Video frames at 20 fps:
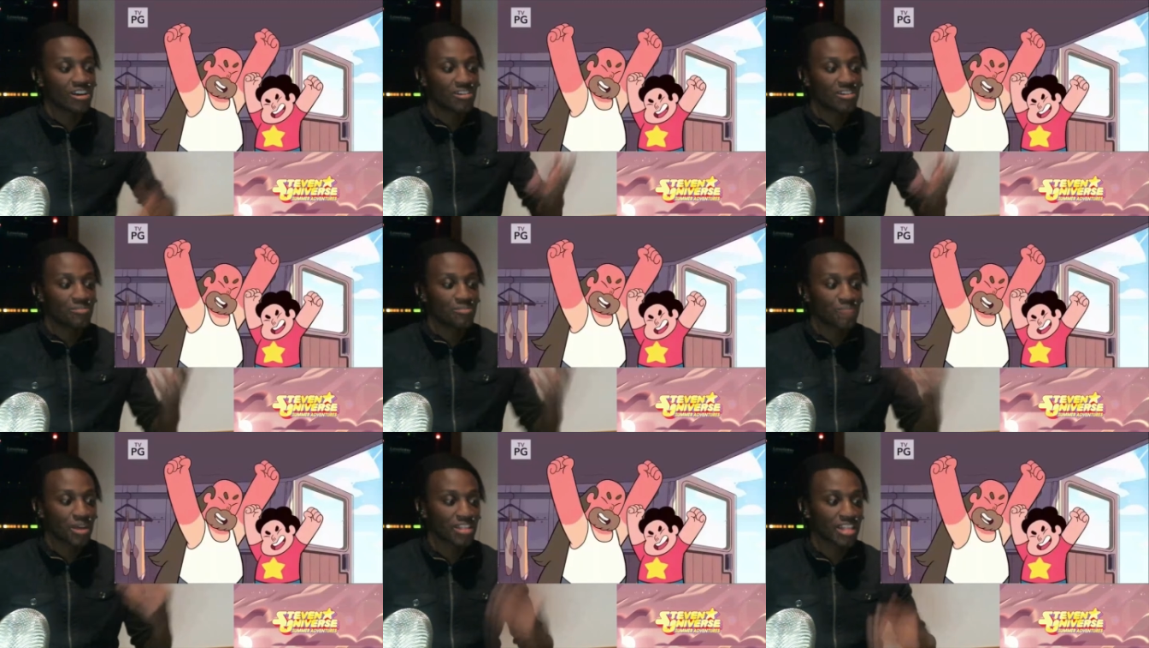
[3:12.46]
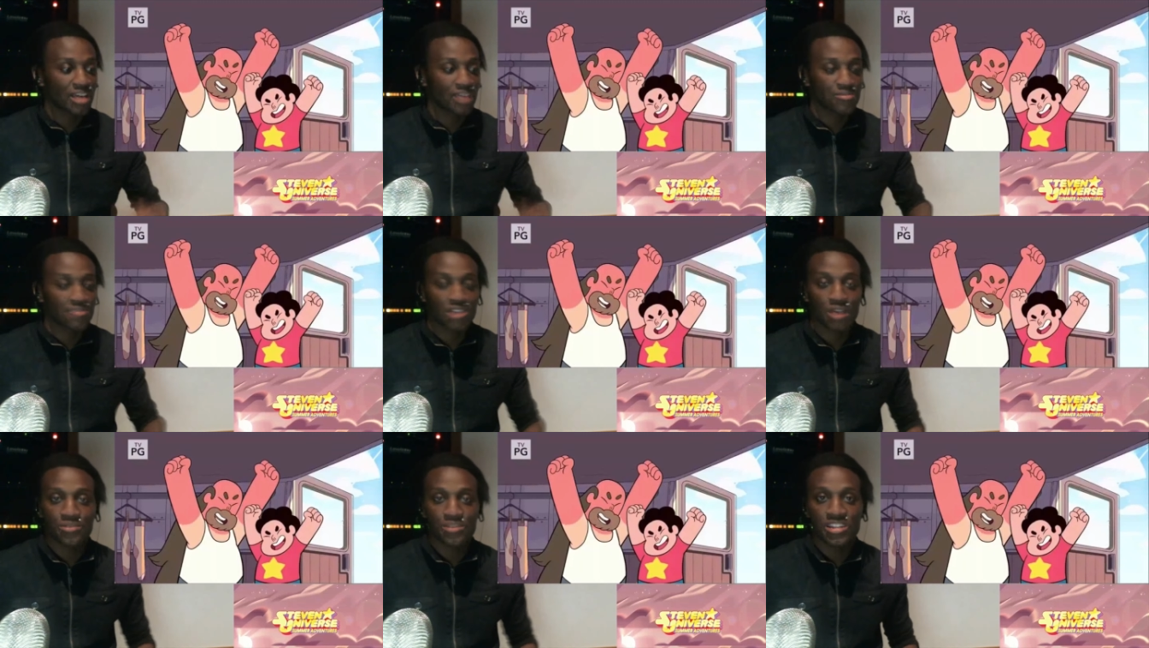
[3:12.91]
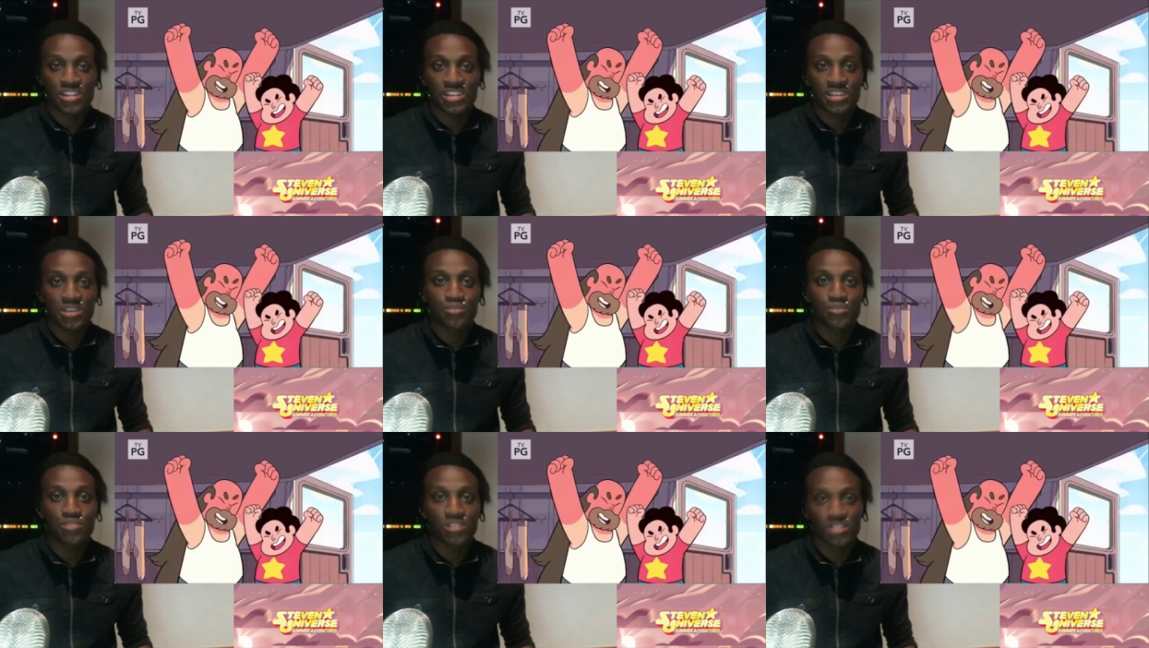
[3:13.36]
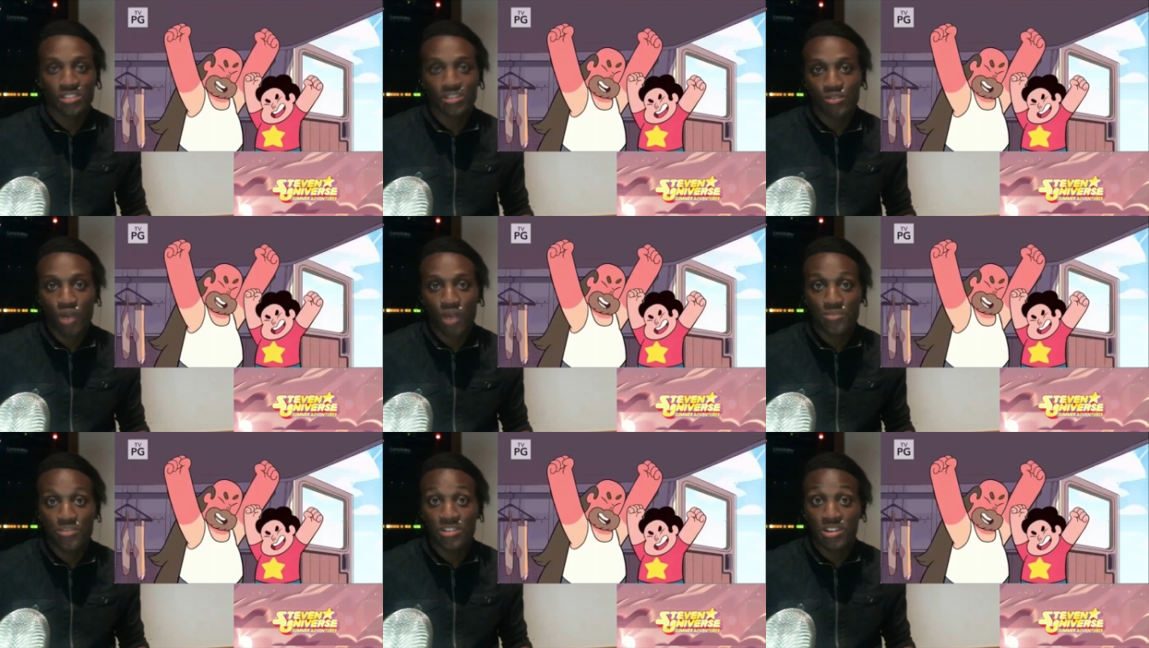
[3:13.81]
my laptop getting completely
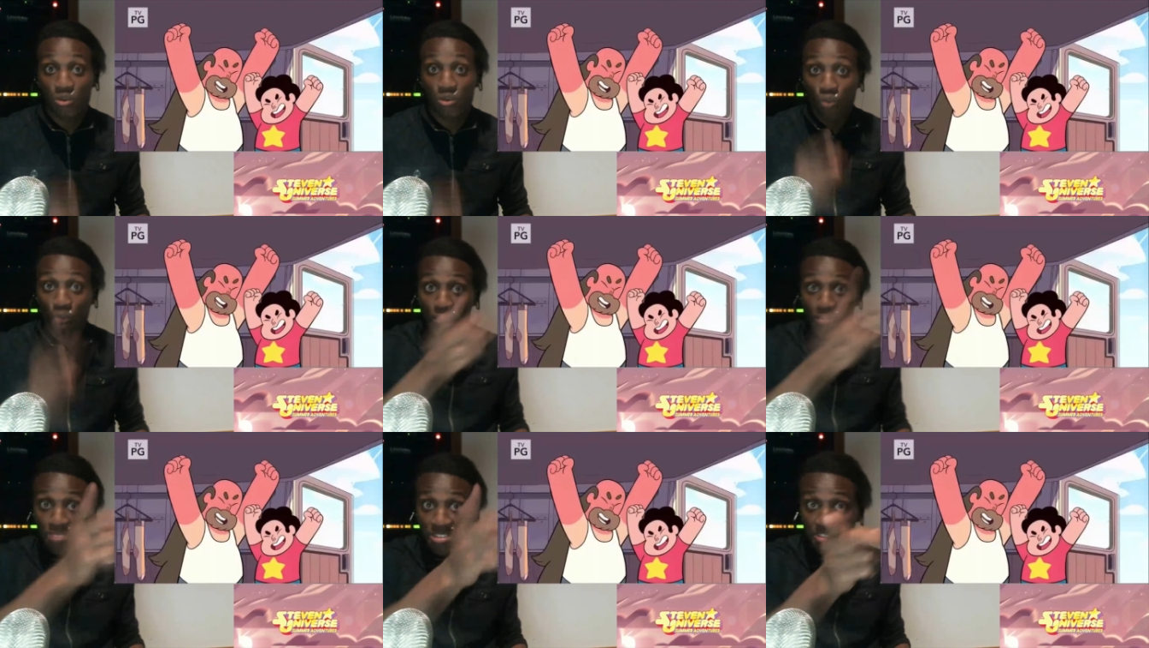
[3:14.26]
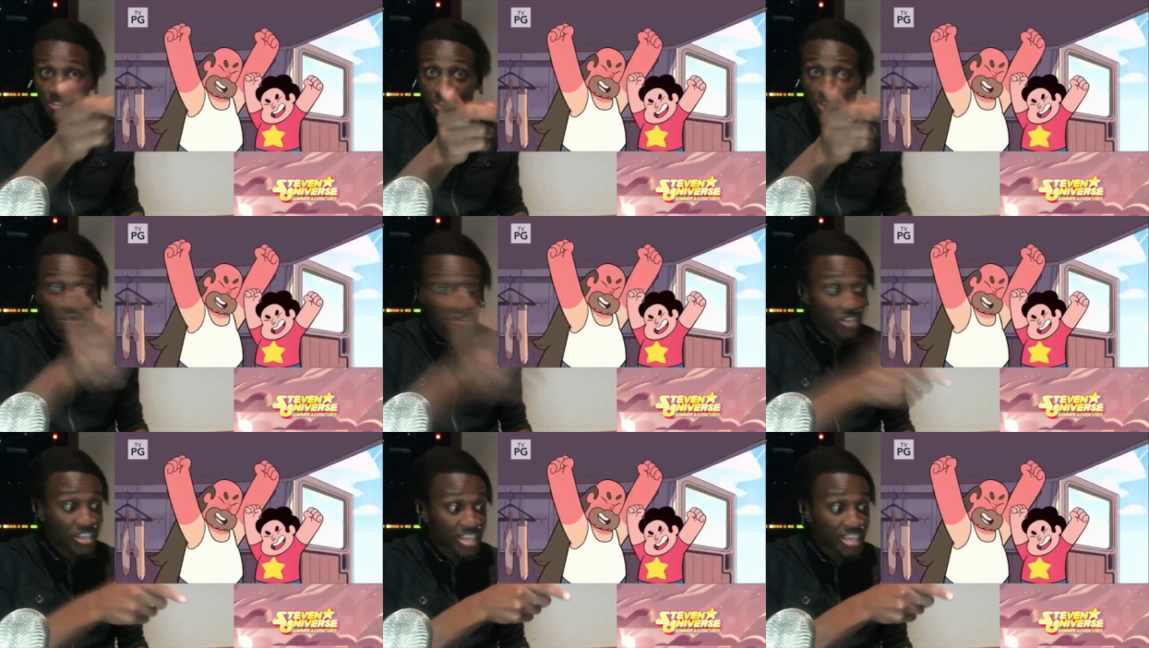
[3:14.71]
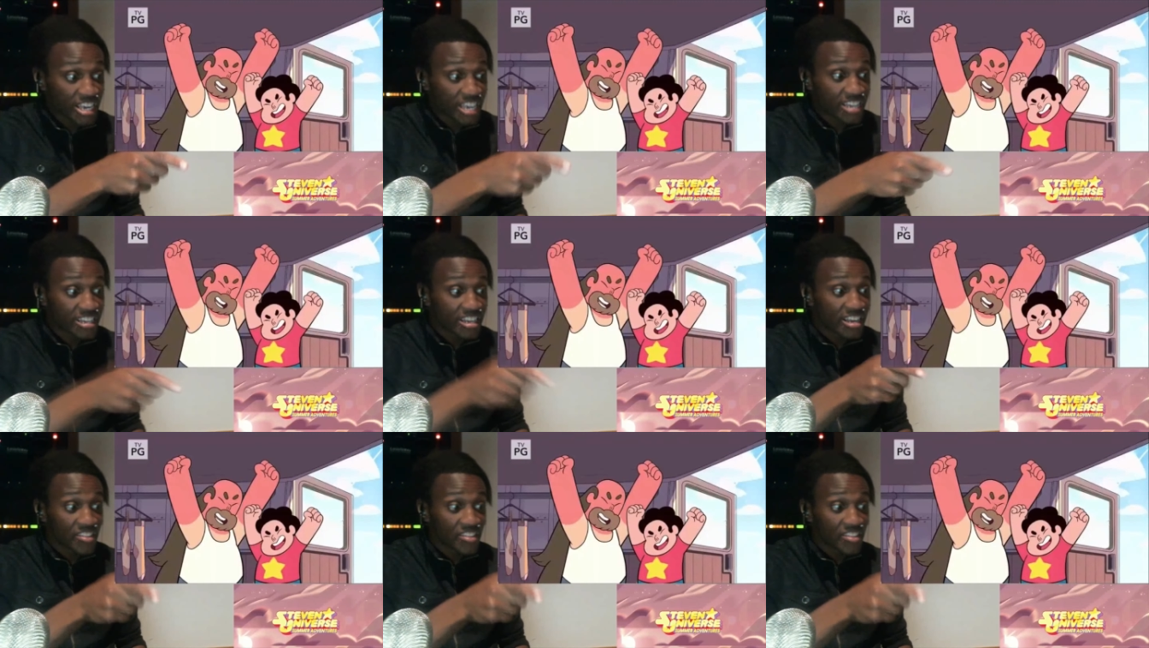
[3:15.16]
wiped. And it wiped itself again.